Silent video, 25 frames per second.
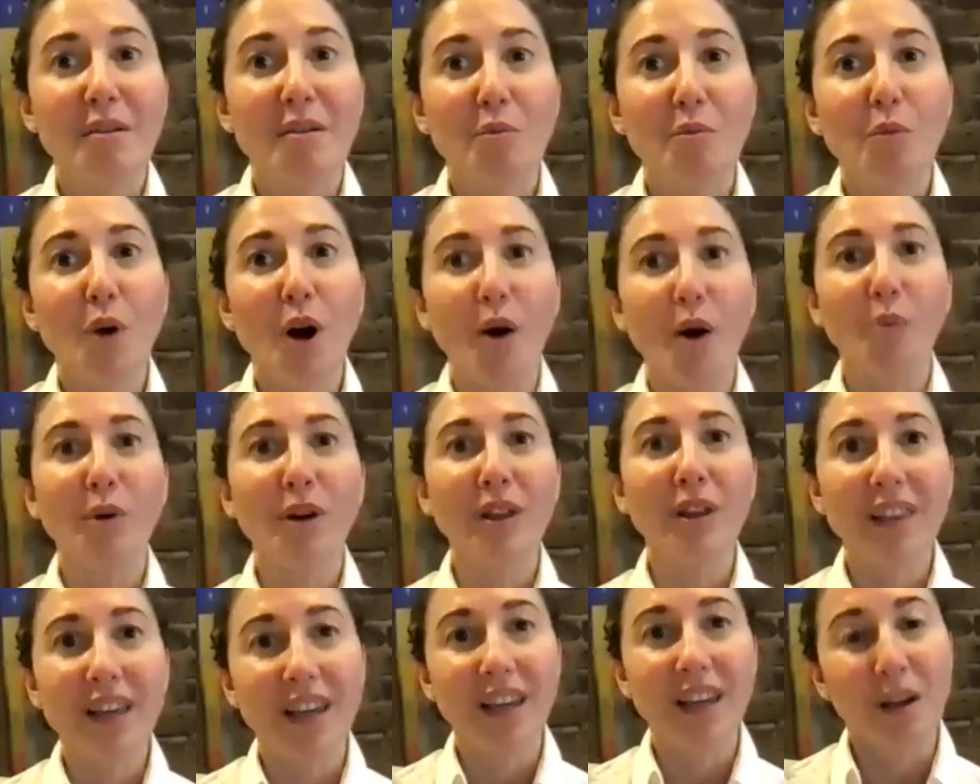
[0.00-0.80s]
What we
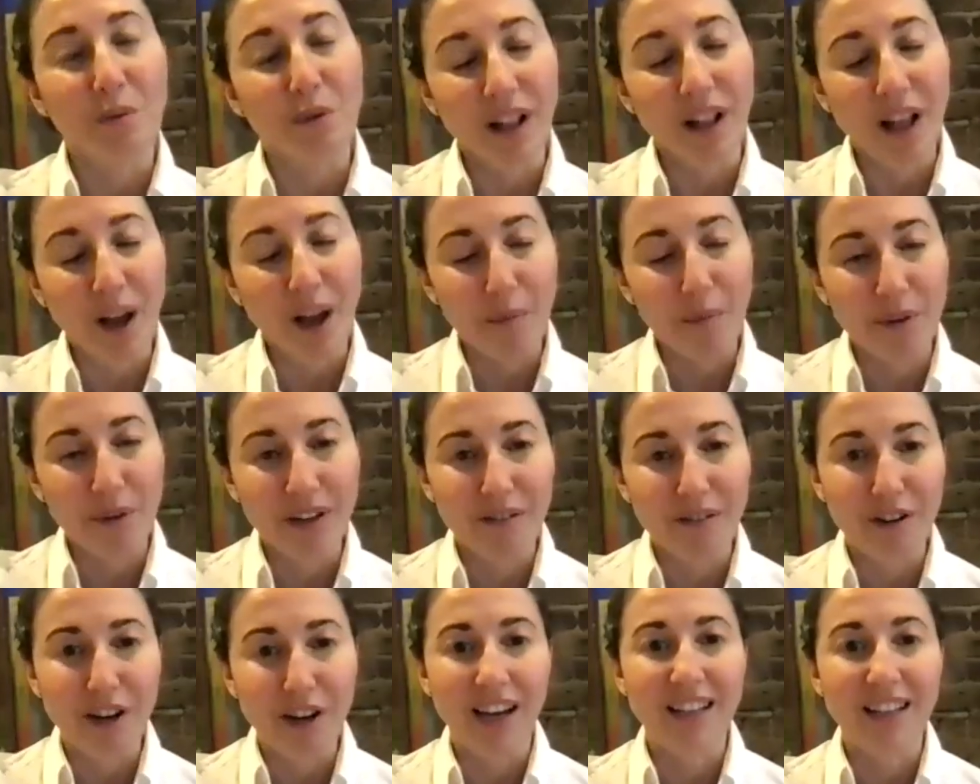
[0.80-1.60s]
think it will happen in
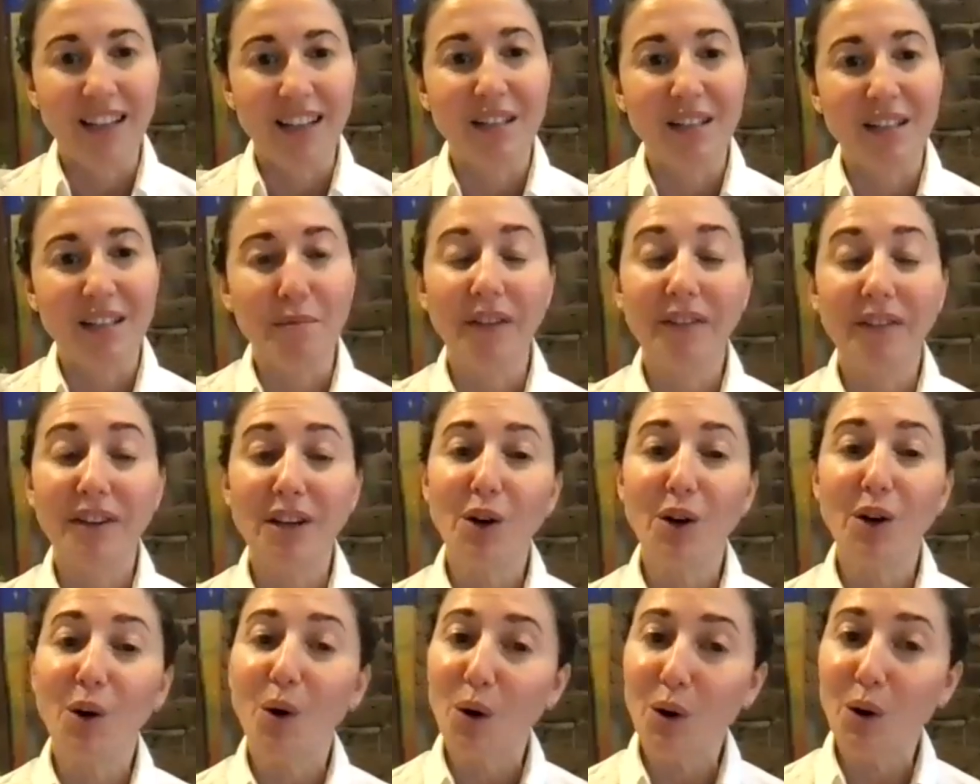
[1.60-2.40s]
reality. Maybe
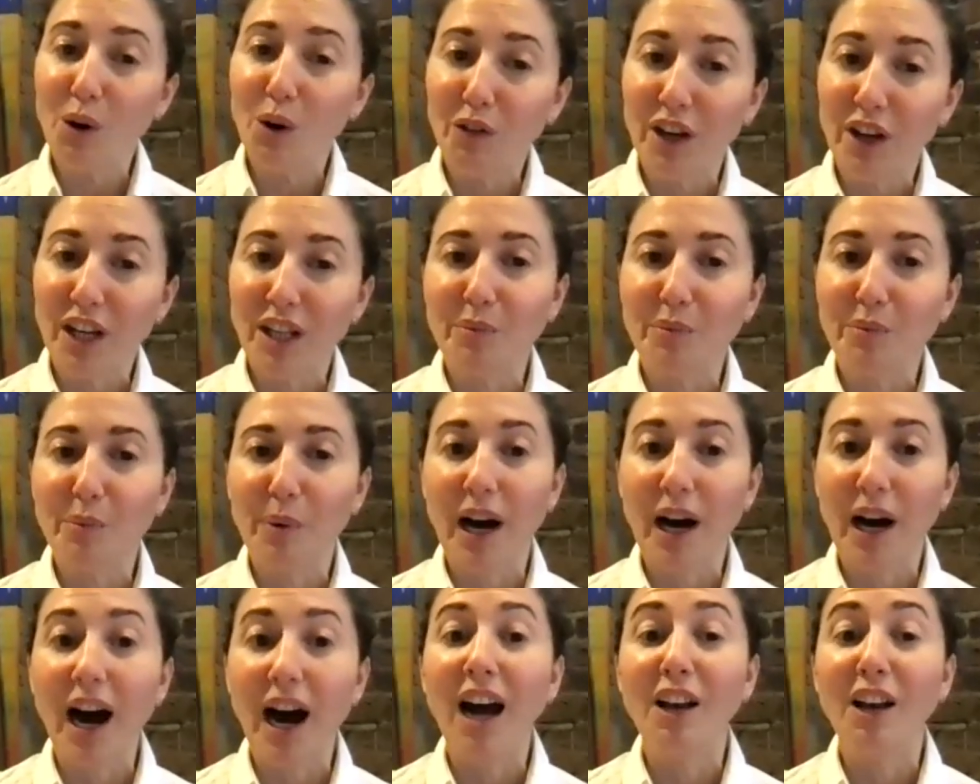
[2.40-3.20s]
not all of it,
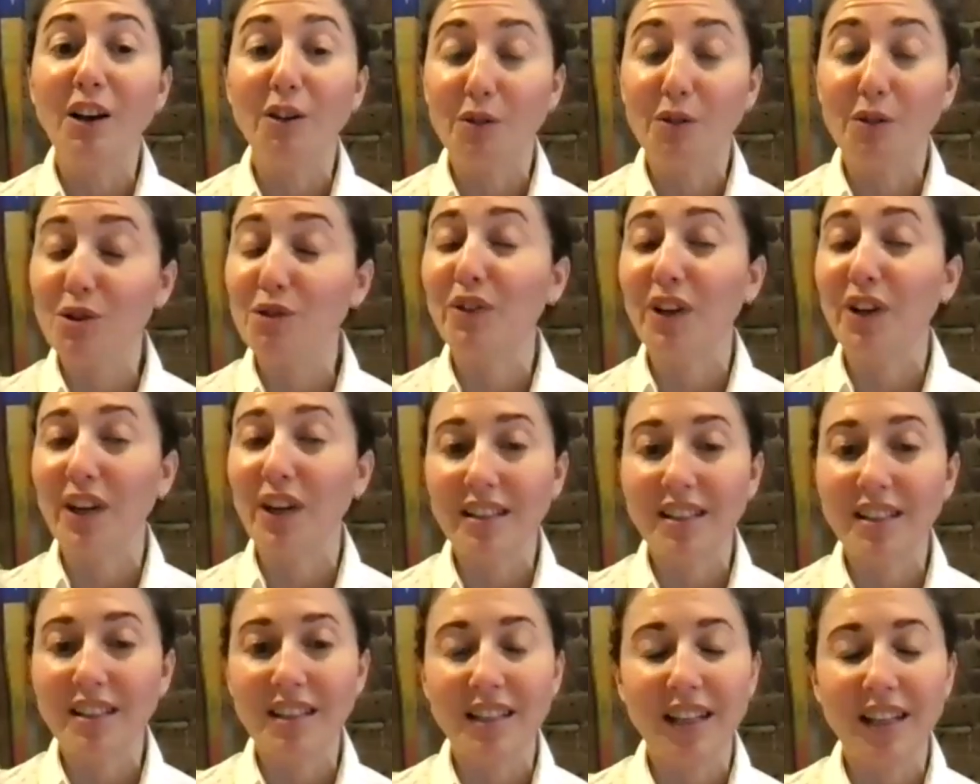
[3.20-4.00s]
but a lot of
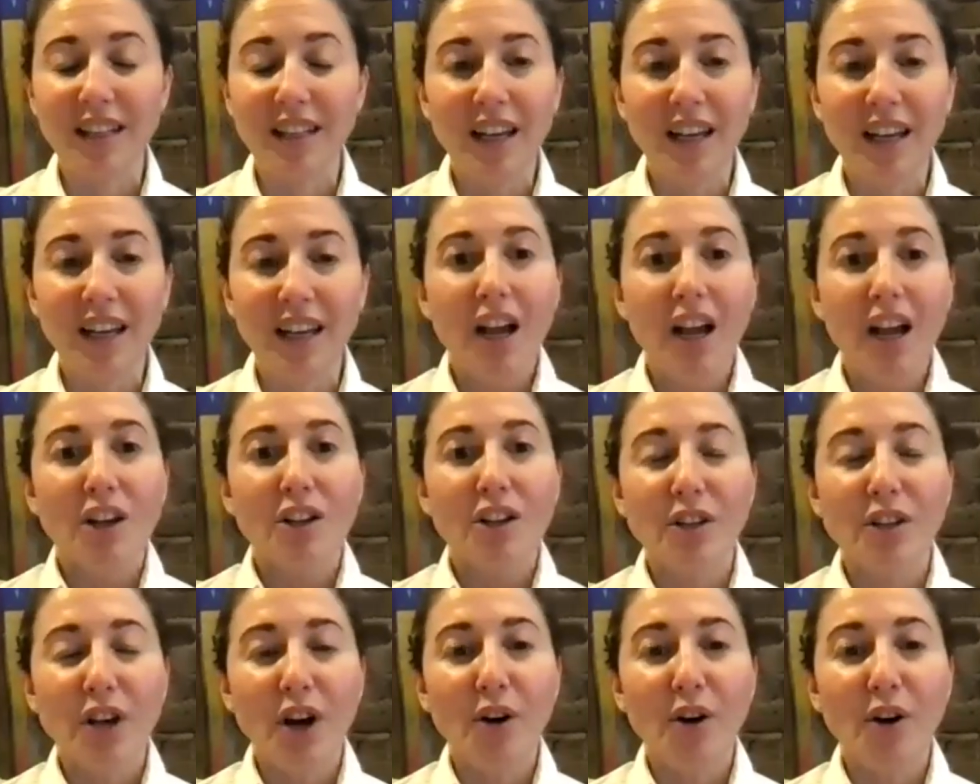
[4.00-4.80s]
it.
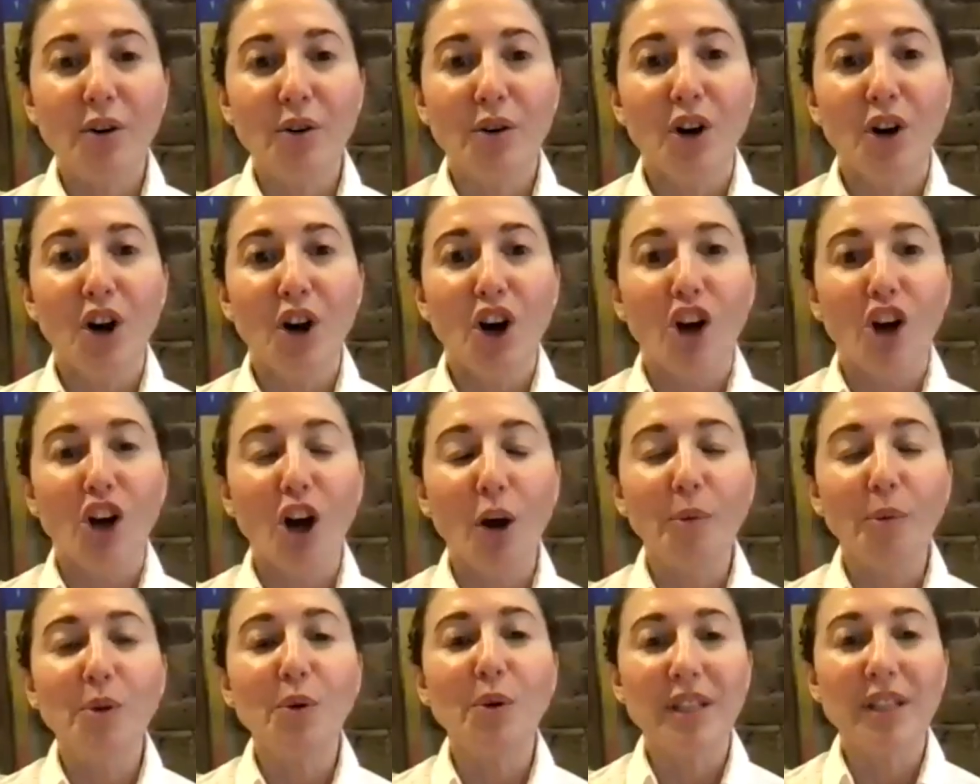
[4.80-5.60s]
So
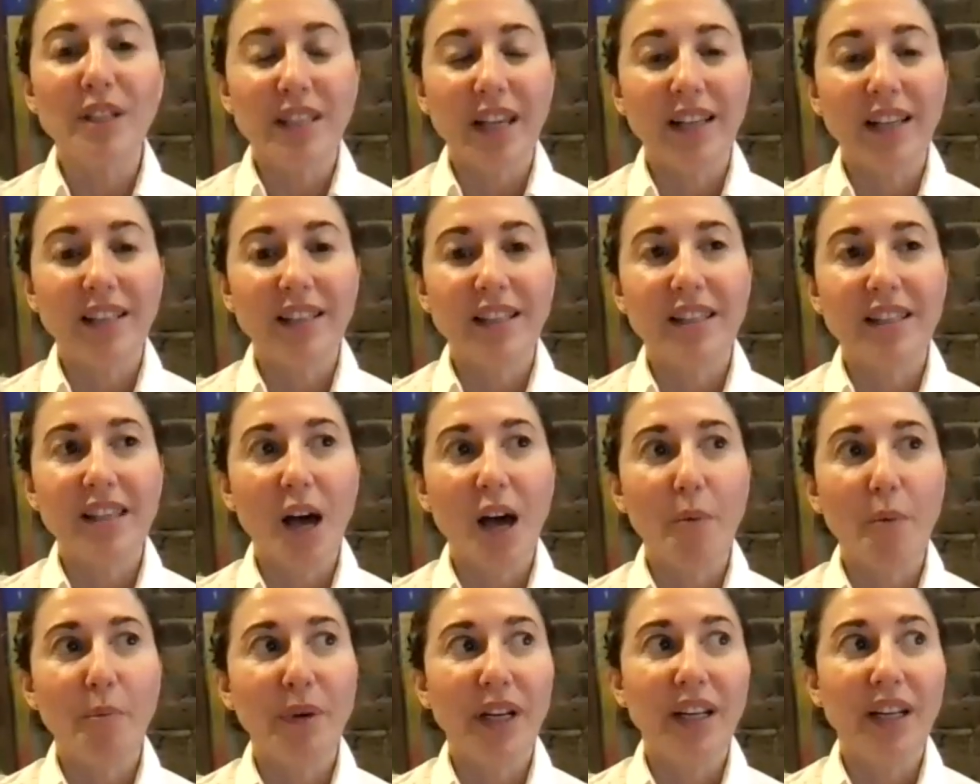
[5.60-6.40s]
COP26 is
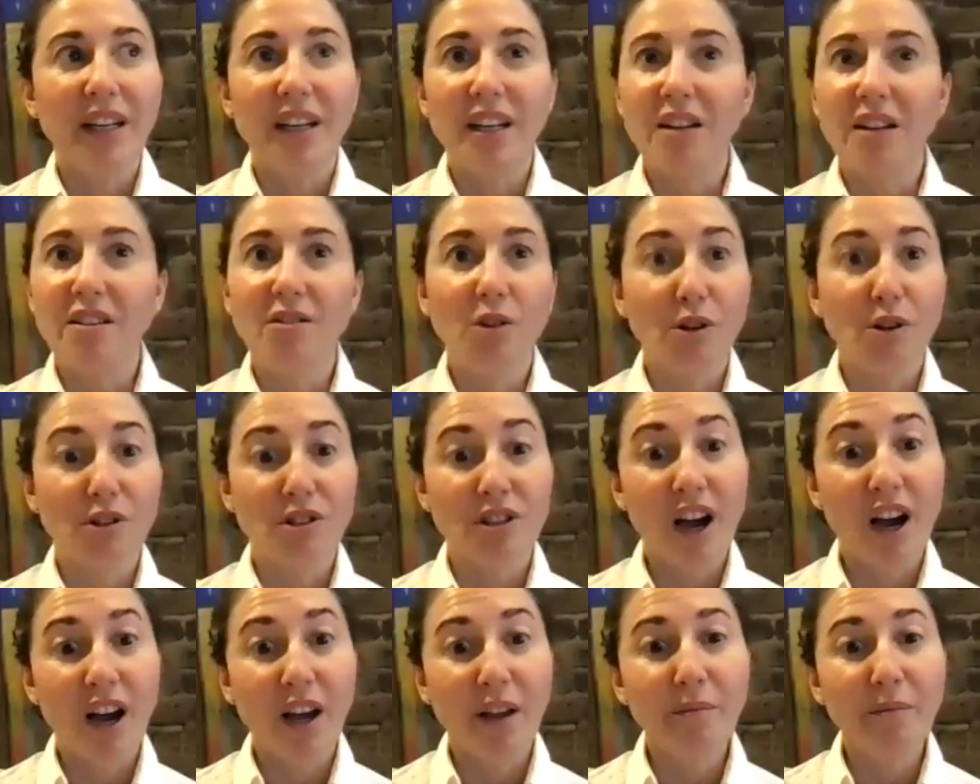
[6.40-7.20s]
happening in no
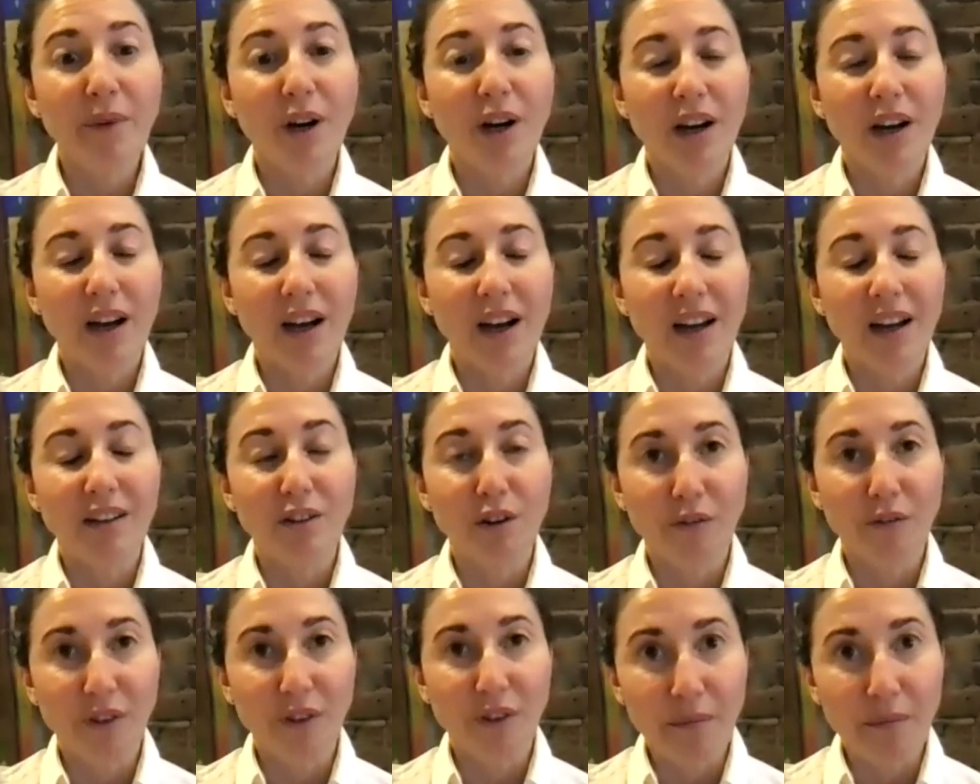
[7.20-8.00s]
time,
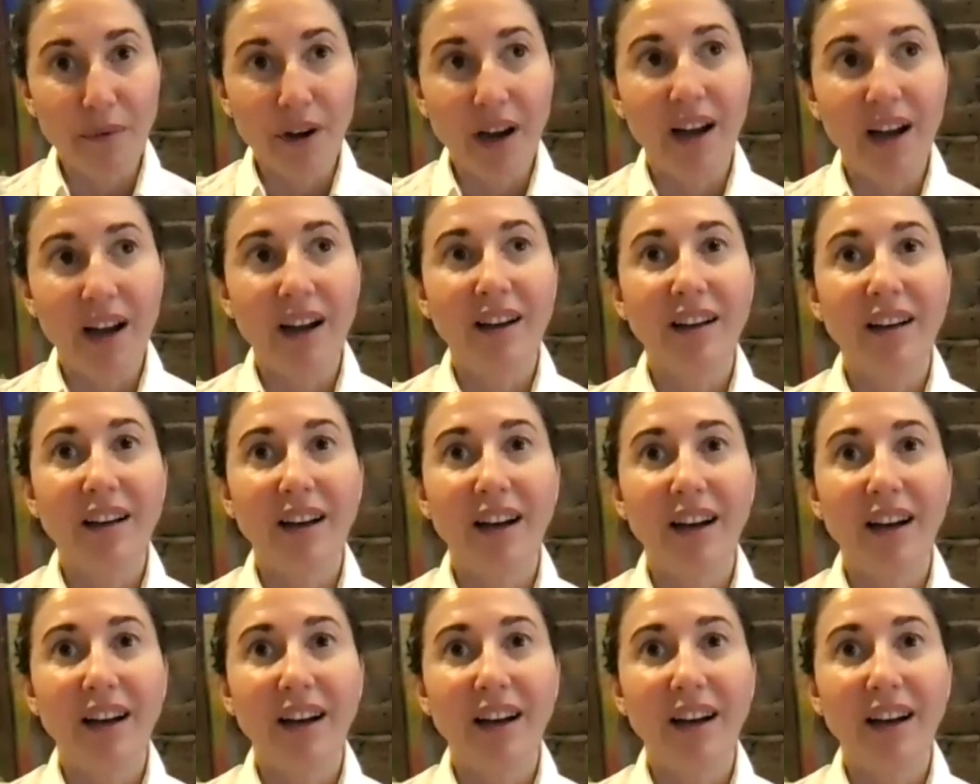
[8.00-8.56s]
November